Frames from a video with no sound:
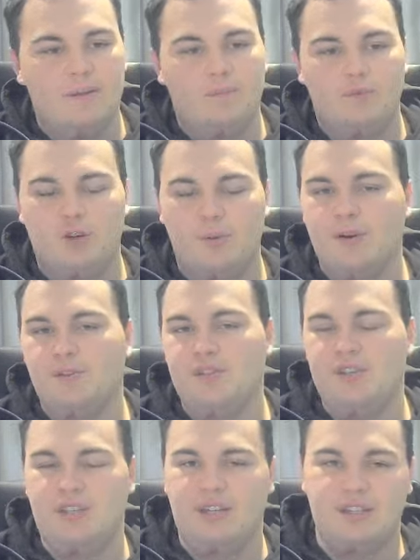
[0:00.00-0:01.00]

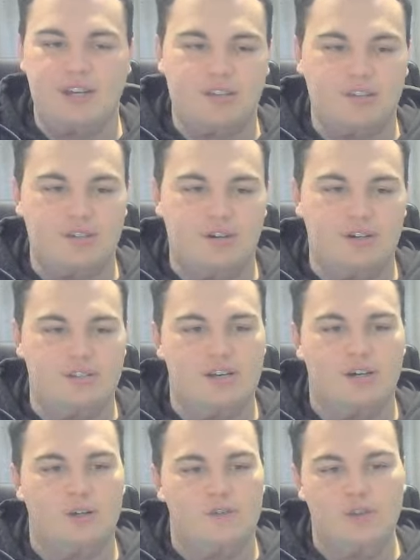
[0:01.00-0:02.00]
Trabelsi's going to take this guy
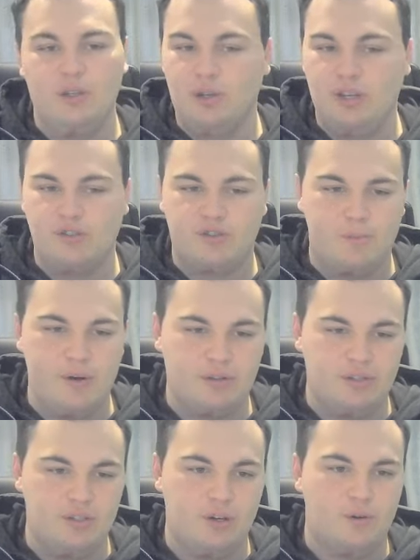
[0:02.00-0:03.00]
down. If you look at
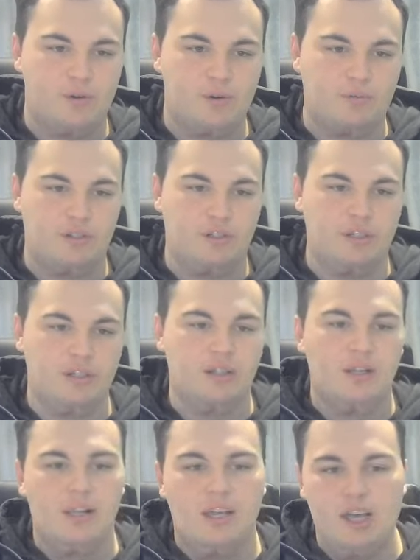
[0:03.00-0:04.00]
Trabelsi's whole career,
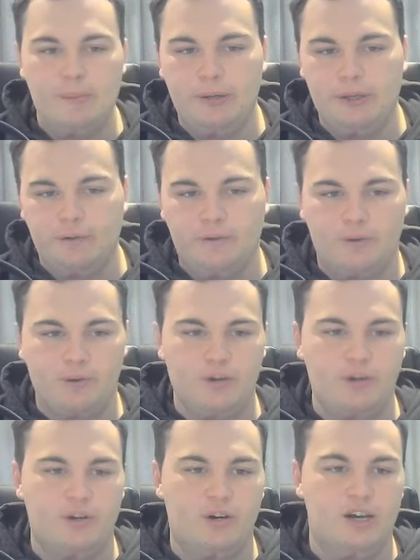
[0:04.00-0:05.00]
he beat a 4
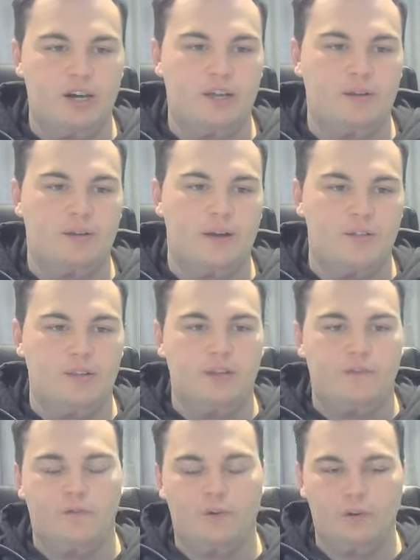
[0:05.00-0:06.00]
0 guy, and then he
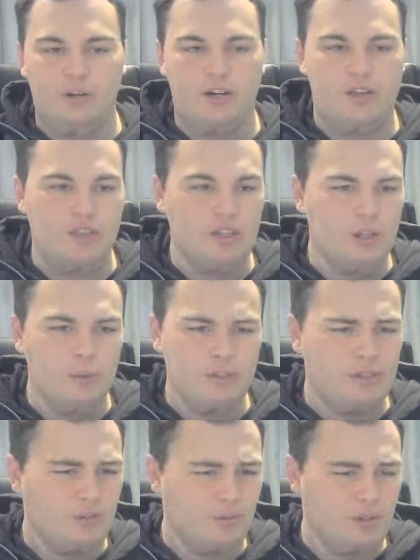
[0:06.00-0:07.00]
fought. I think
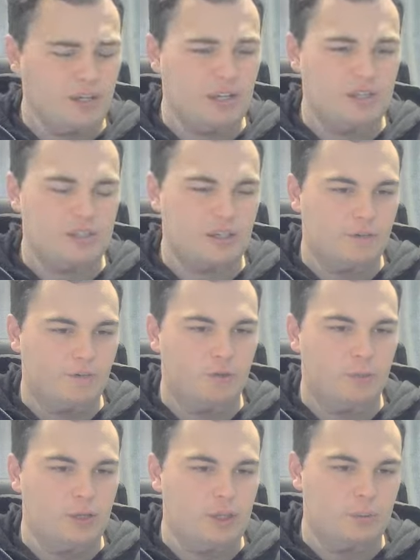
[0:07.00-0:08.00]
Luis Henrique is like a
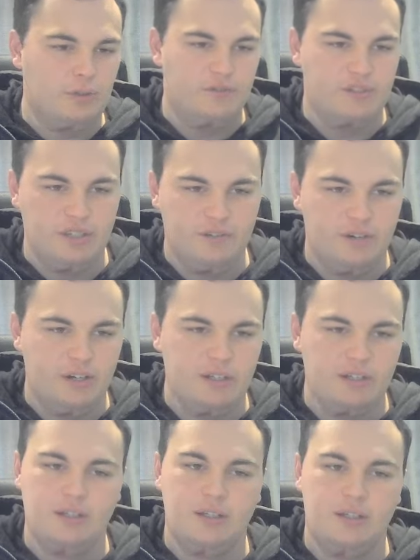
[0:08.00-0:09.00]
former UFC fighter,